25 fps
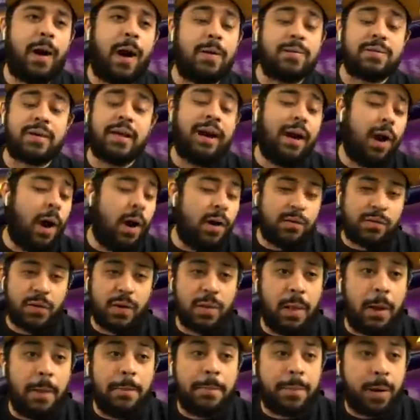I was gonna hope for
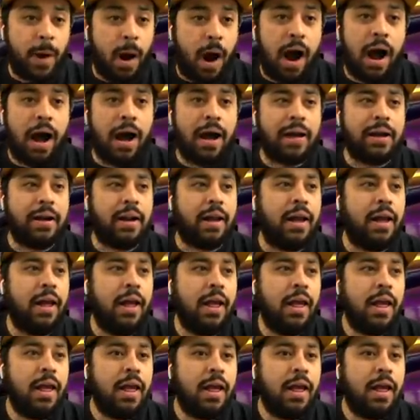LeBron.